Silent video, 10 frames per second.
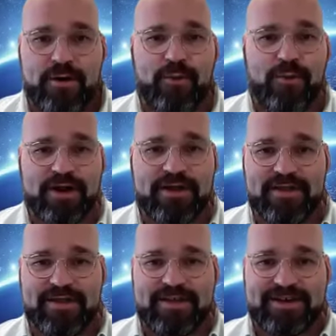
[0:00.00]
One of
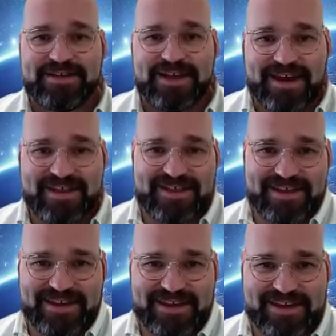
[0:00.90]
the things that I
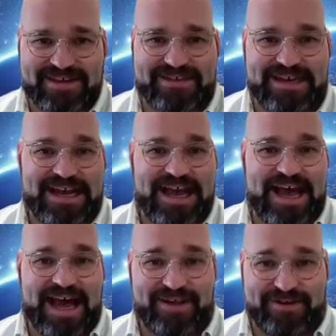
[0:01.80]
think is
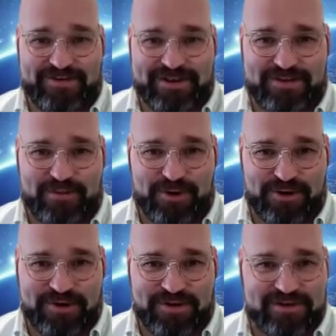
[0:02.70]
out of this
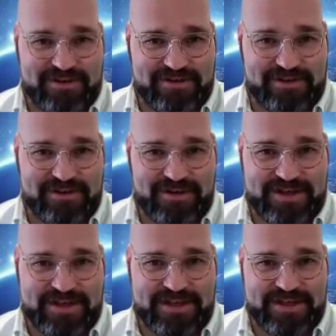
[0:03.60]
world, see what
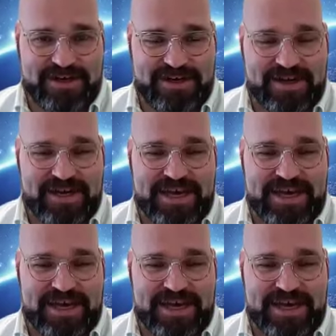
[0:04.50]
I did there,